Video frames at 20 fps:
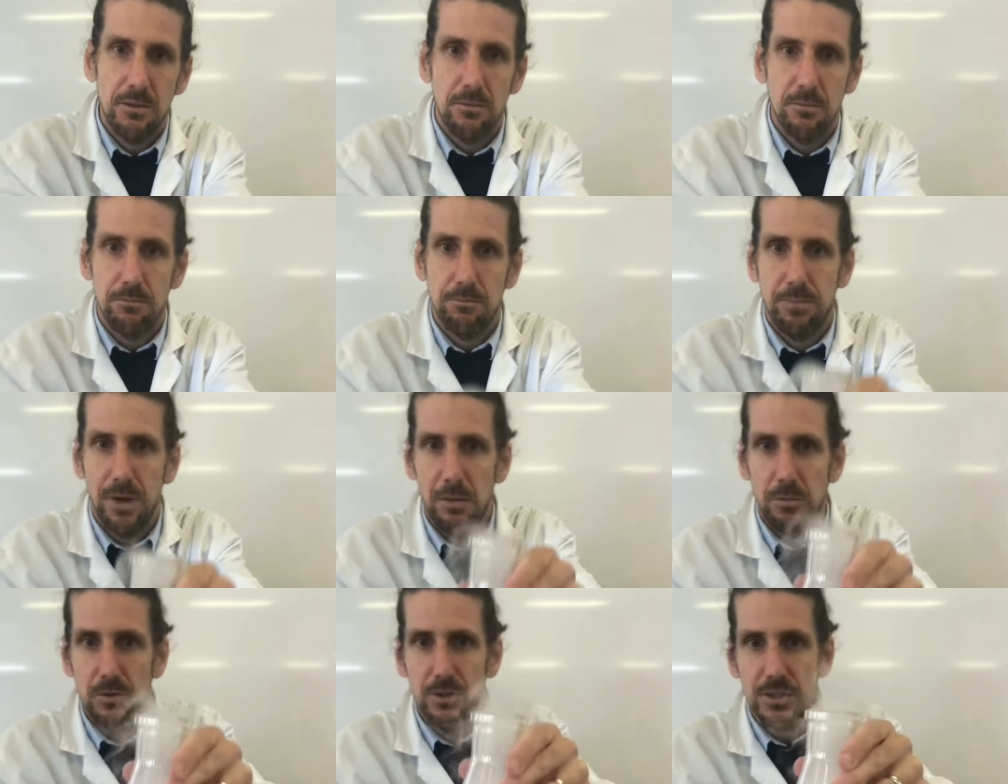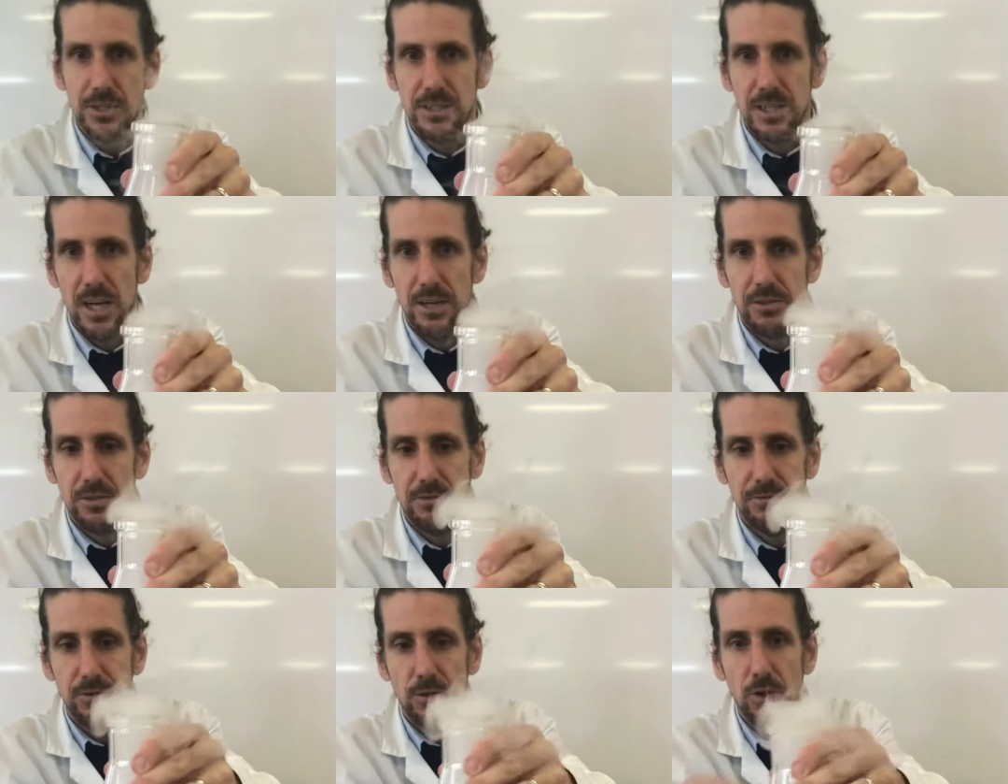bubbles
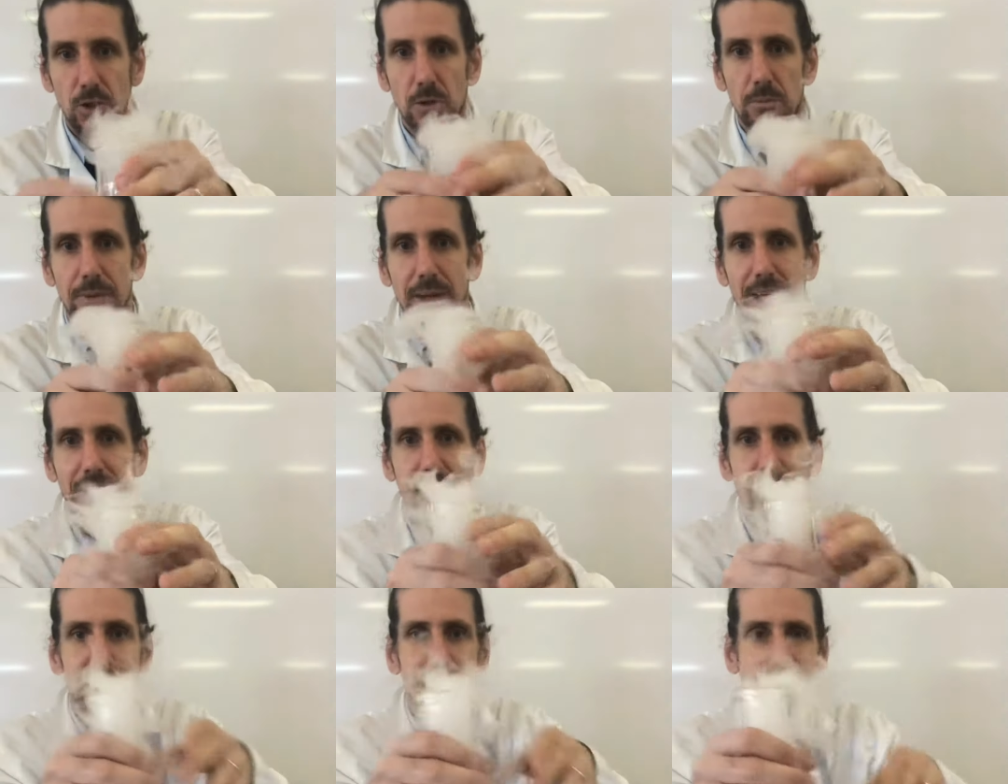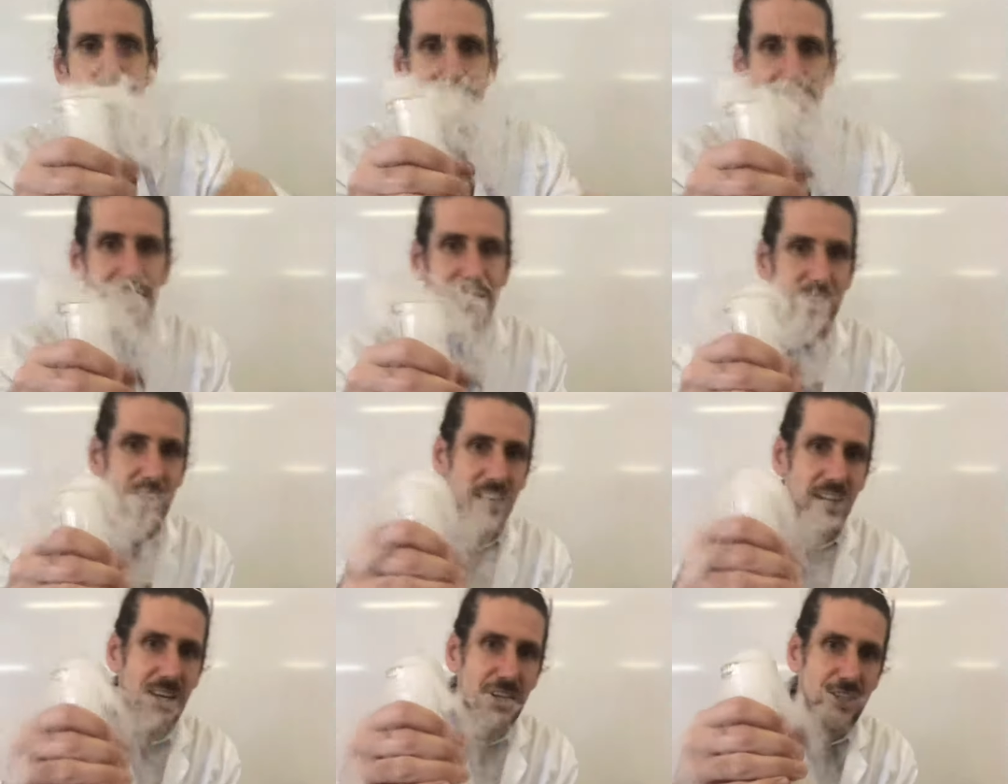start to form and you can see it
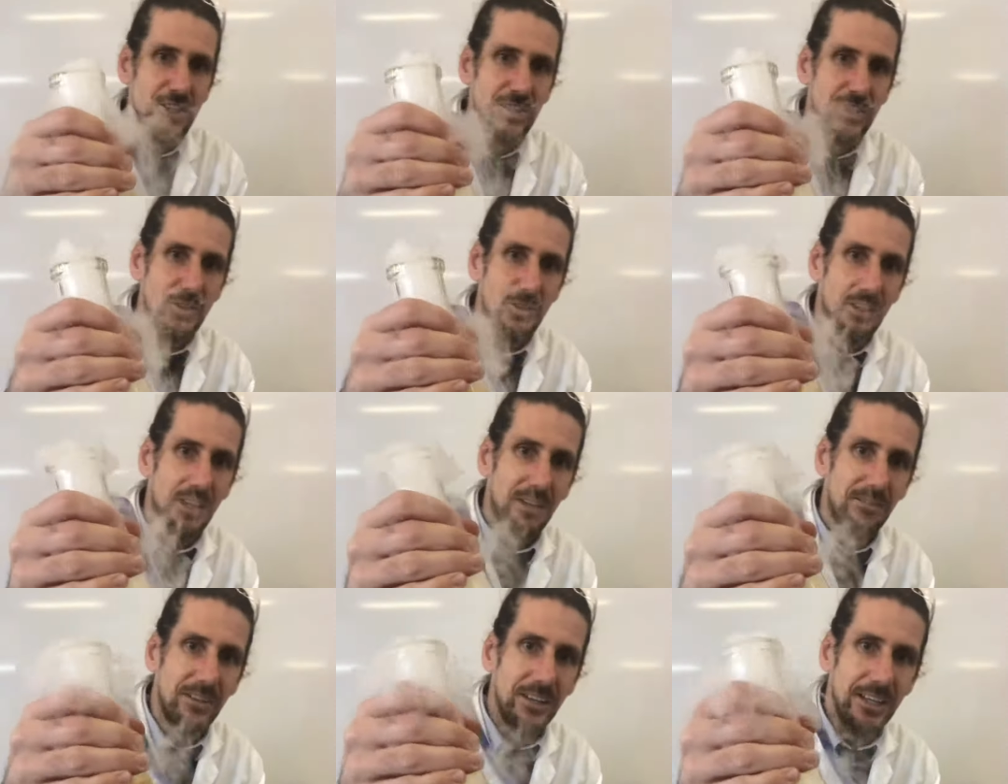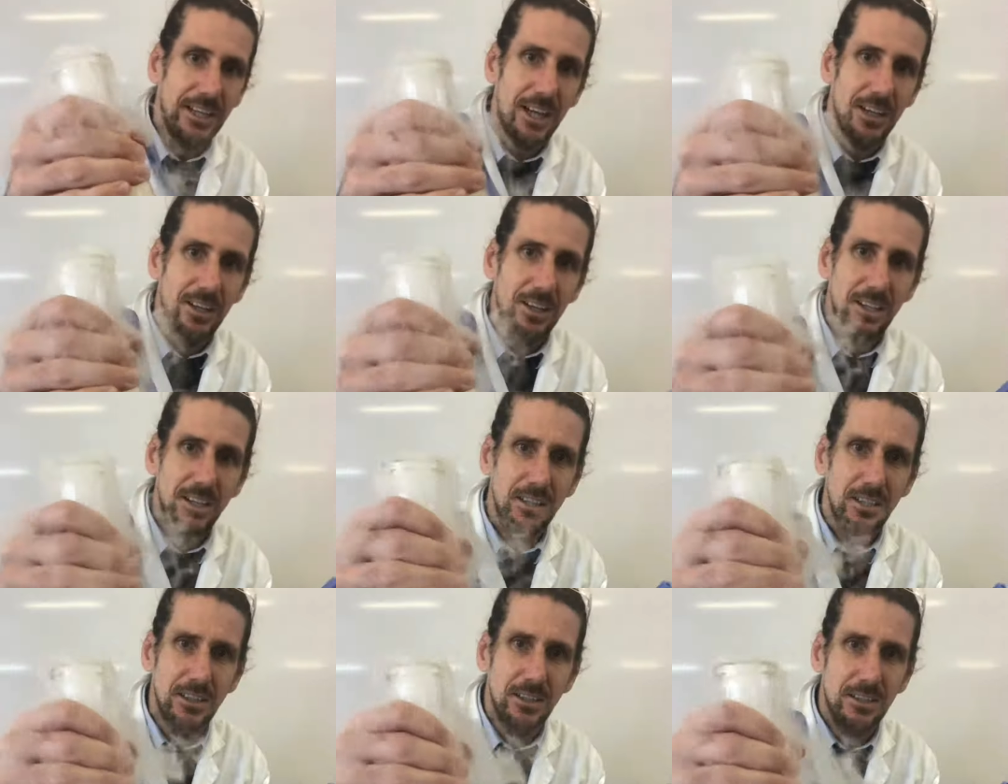changes to a lovely
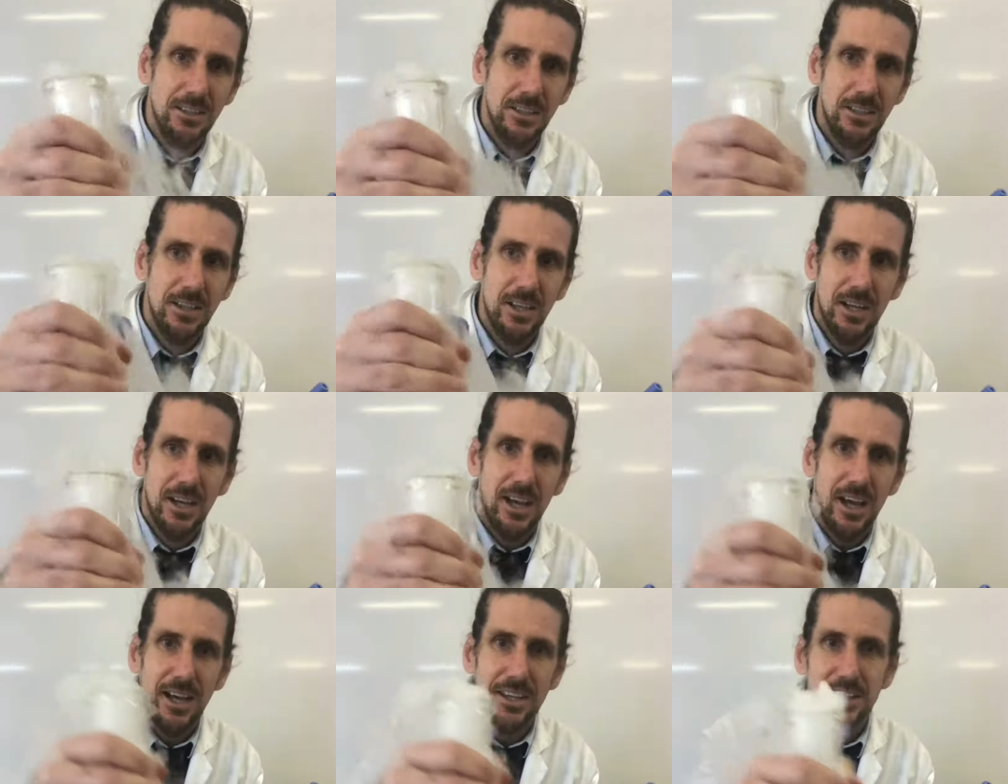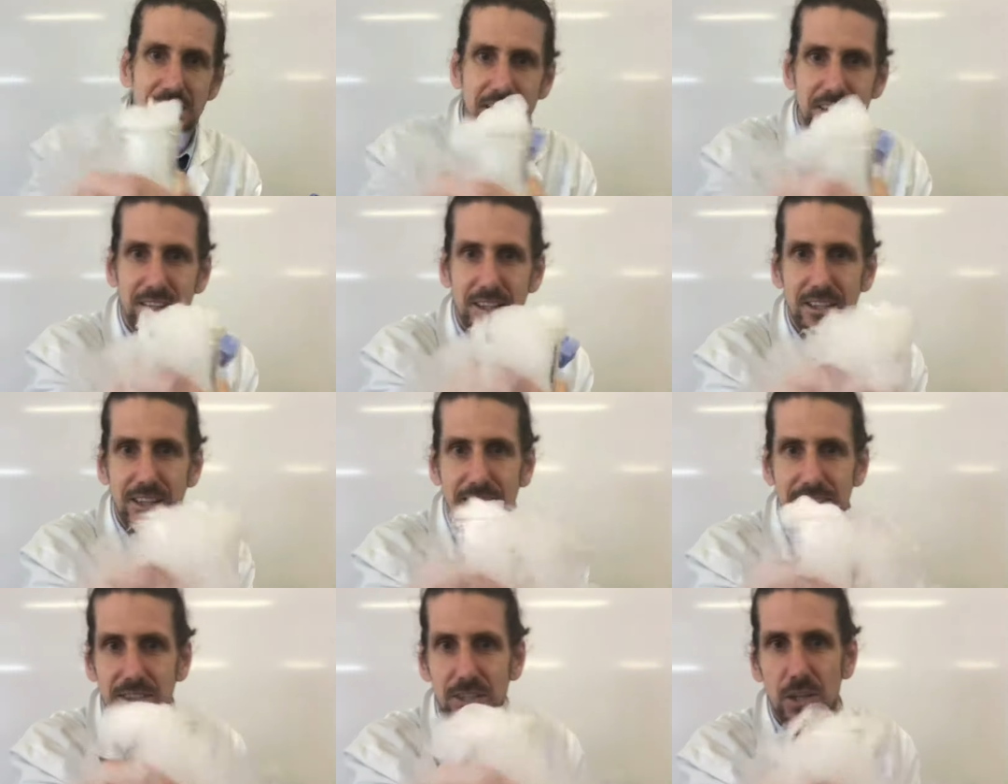yellow and you get the
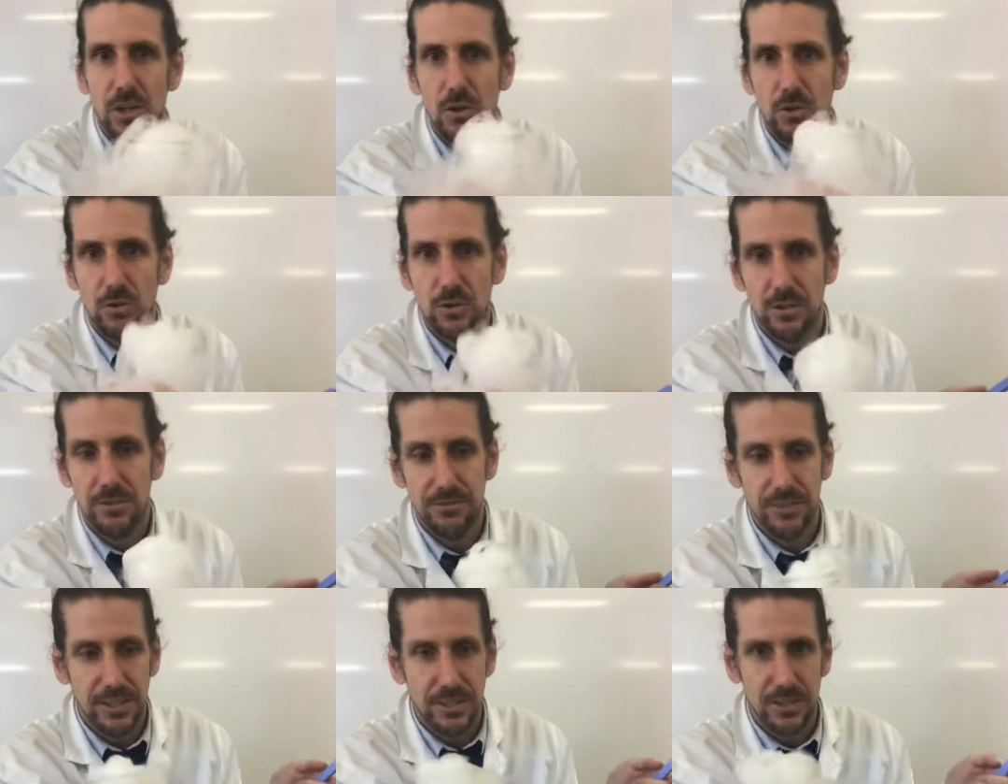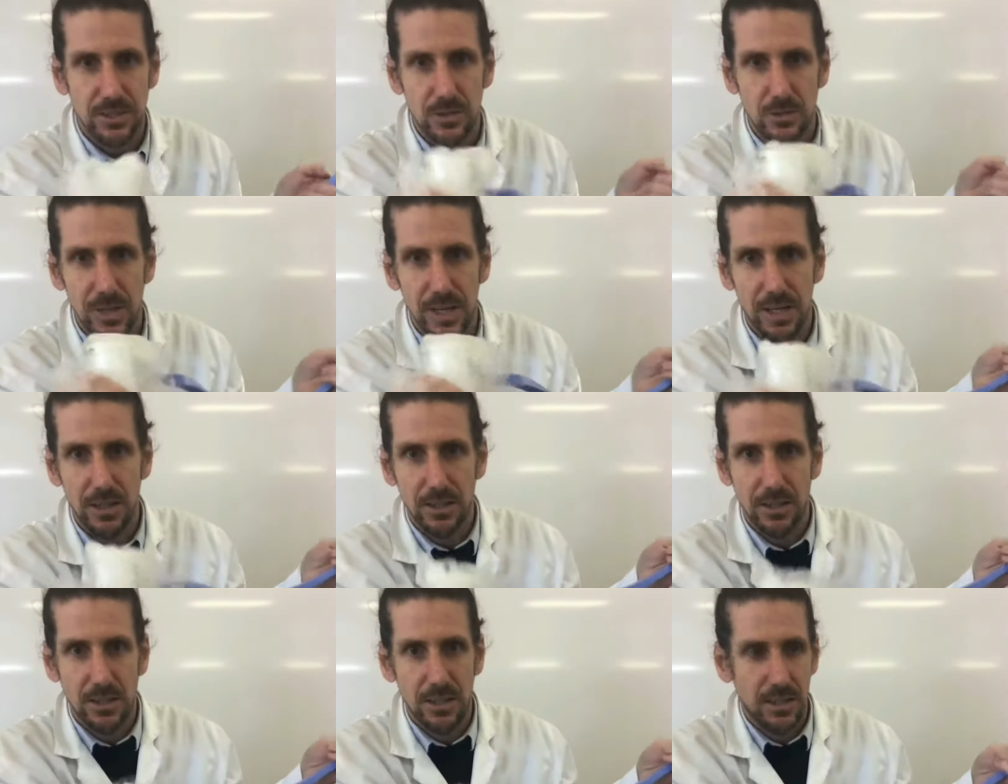nice cauldron effect as
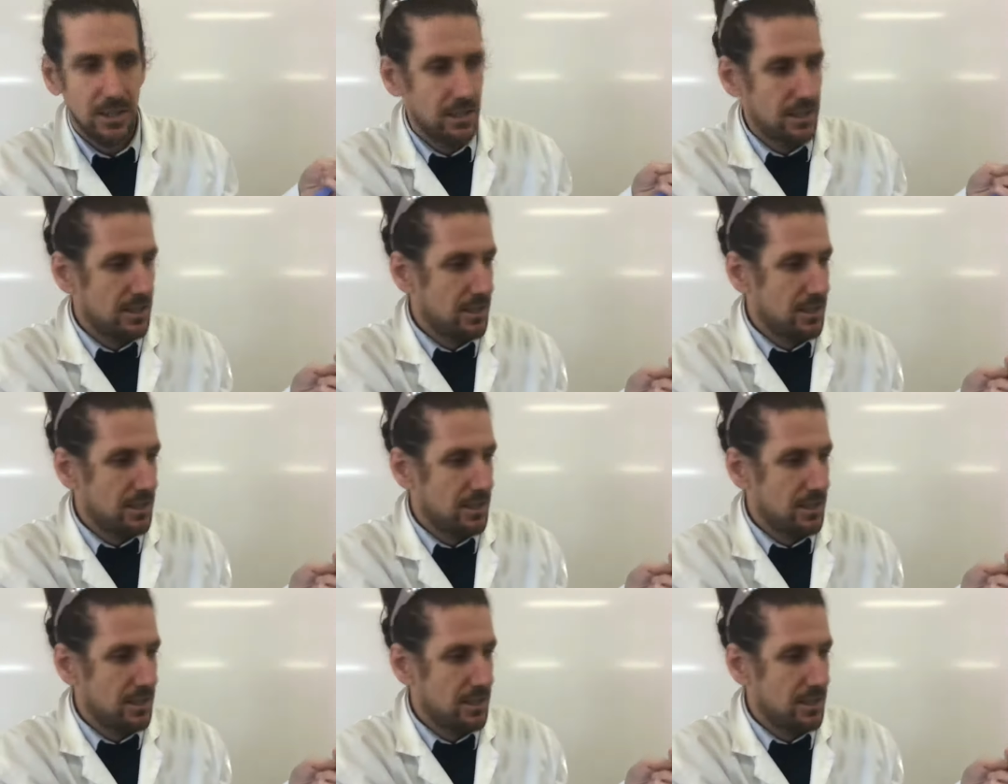well.